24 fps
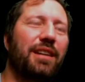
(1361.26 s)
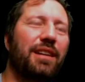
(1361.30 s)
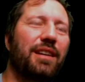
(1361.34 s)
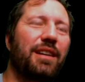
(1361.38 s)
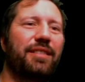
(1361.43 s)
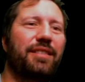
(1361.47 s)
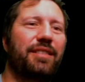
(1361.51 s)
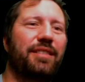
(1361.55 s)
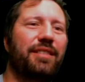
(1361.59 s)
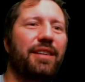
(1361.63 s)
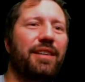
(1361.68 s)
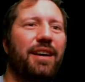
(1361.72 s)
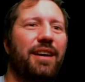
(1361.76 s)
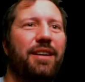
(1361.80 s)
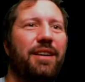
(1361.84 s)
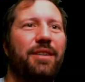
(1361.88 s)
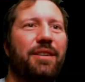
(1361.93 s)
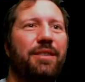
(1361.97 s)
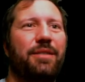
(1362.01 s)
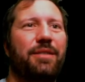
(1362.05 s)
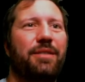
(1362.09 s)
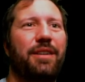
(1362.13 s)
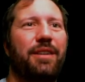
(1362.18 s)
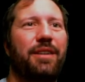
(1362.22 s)
in a
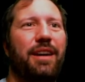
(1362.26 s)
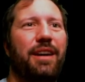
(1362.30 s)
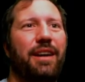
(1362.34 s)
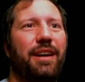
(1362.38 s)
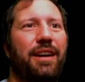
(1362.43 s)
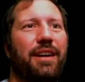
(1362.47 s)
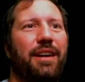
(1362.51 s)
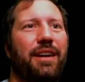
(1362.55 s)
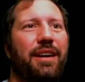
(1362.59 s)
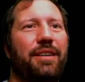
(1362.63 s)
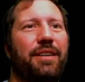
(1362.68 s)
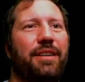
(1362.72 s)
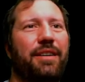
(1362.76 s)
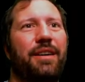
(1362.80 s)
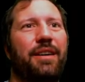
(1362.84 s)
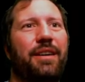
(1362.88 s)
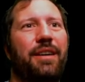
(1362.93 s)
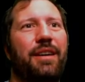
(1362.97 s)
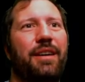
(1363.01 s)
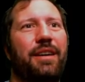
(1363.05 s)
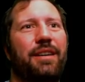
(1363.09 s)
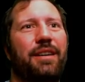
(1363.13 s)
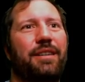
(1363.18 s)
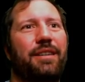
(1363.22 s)
DAO. And uh,
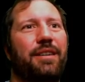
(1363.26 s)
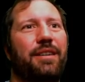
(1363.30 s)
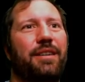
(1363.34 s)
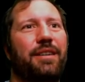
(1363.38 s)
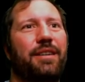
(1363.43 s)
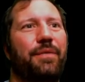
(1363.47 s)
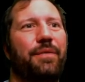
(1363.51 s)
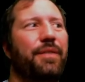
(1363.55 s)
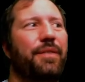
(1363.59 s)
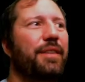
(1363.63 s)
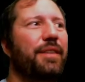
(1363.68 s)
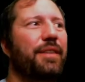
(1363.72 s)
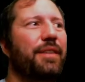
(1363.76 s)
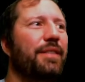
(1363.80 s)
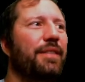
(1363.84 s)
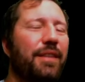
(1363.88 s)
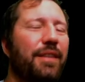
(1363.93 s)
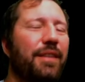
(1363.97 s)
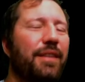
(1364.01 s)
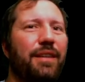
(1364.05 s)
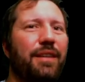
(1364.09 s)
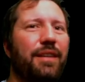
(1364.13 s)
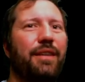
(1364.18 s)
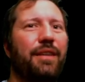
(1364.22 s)
yeah,
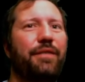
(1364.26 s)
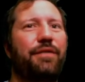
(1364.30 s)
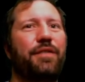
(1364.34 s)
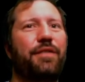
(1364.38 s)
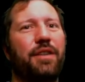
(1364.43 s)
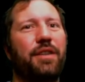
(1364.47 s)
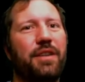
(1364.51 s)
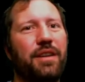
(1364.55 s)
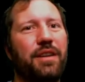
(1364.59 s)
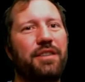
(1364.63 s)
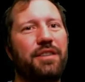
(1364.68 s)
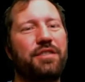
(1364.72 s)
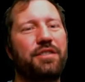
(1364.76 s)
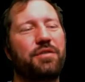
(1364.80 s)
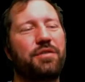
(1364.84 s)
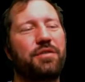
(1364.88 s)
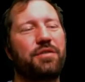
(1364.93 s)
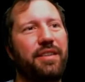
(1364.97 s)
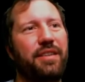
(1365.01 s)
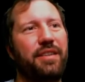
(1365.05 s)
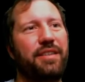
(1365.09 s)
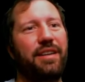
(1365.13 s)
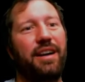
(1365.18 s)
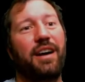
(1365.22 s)
if you're going to
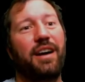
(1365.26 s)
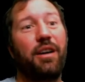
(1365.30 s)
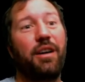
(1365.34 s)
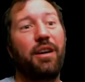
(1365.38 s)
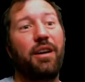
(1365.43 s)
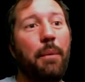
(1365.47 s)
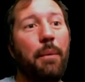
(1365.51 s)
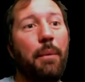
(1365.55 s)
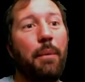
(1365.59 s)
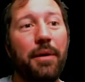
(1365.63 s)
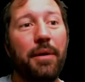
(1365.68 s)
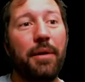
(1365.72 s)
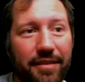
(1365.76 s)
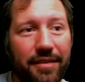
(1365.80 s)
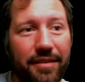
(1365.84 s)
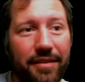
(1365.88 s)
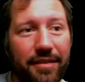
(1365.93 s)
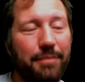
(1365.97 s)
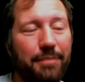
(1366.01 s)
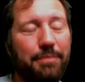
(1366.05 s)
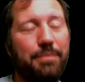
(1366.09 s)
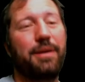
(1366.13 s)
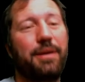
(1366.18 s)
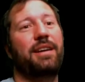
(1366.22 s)
join a DAO,
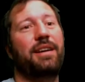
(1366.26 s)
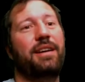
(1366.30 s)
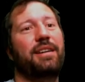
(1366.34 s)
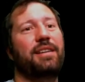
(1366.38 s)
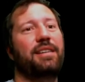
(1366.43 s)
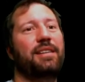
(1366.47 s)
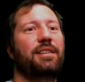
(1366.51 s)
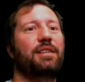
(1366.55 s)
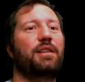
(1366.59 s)
participate, you